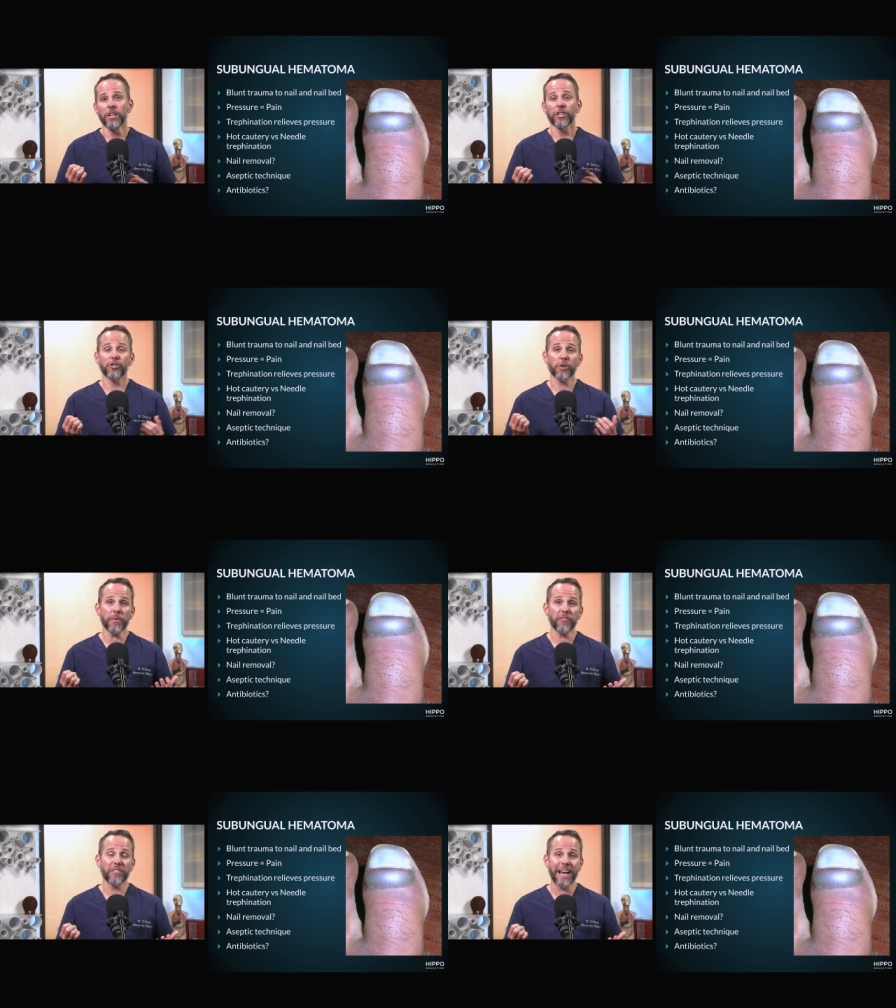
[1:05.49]
The
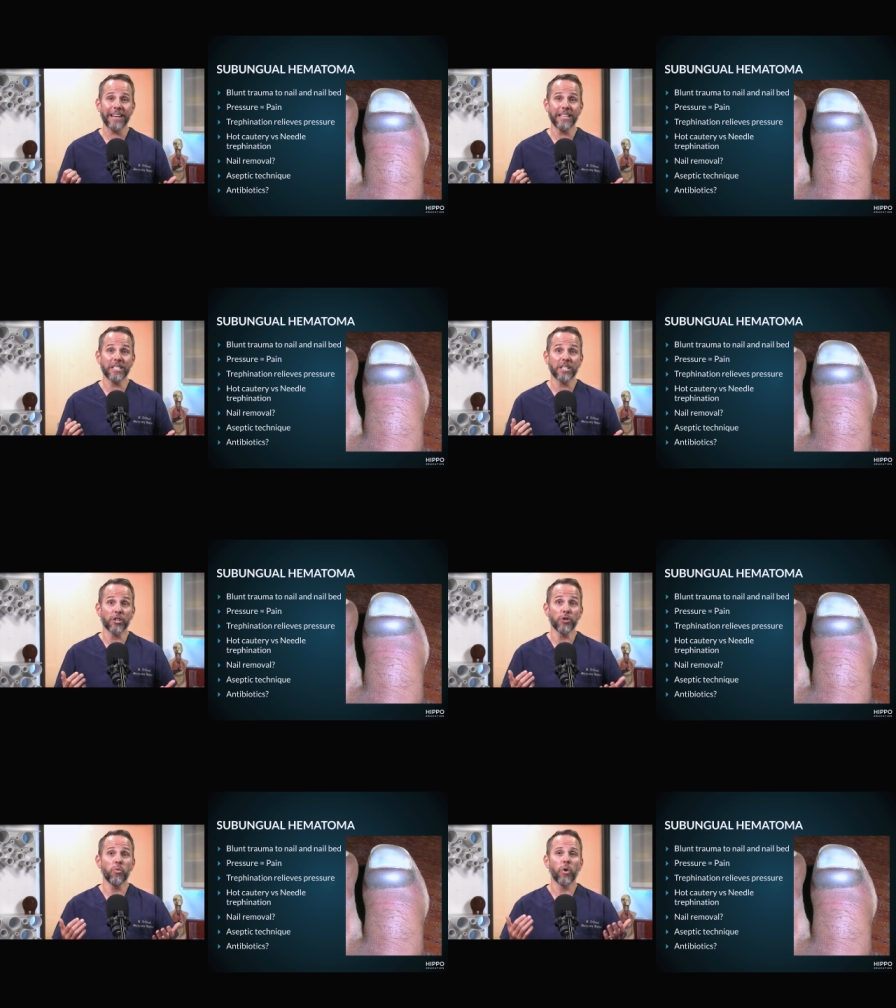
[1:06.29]
treatment for that is
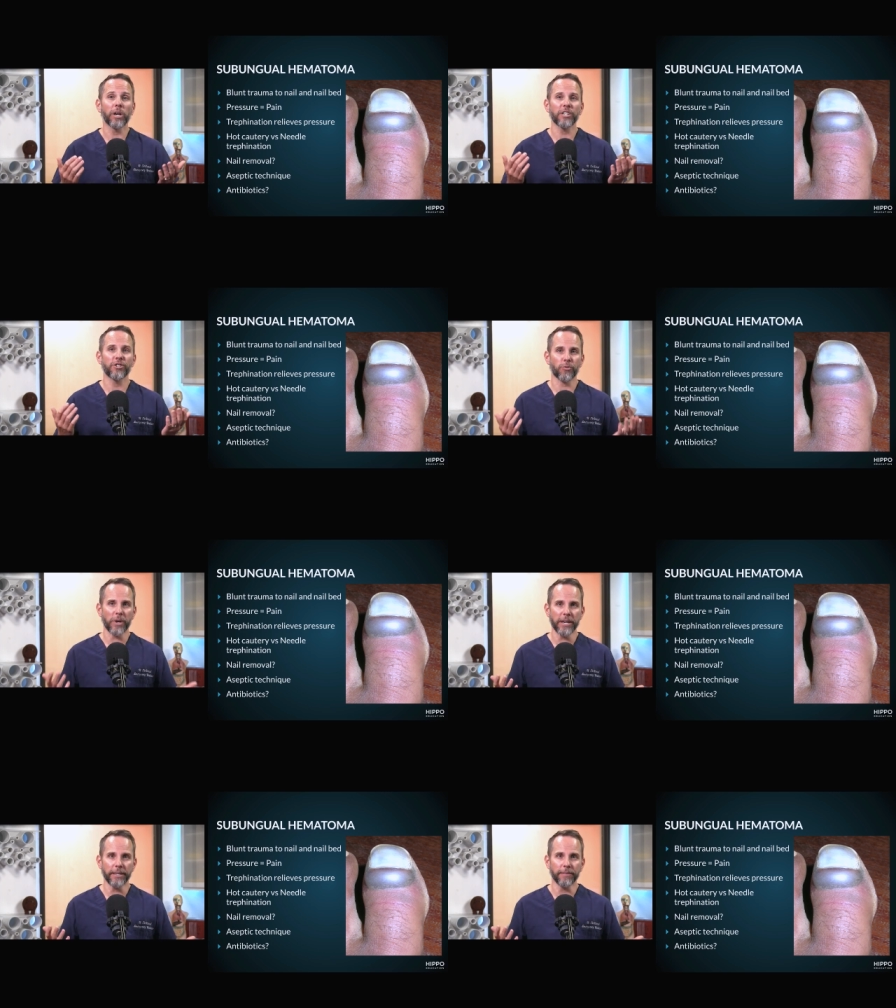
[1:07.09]
you want to
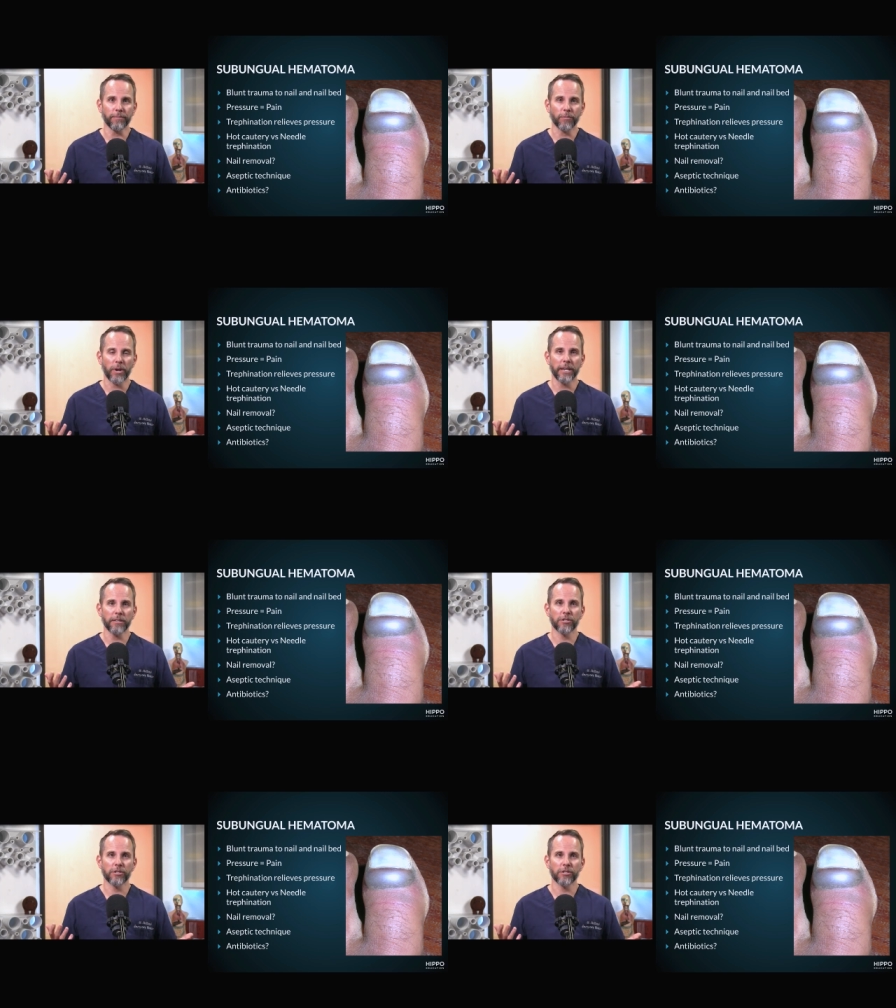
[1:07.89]
drain it, right?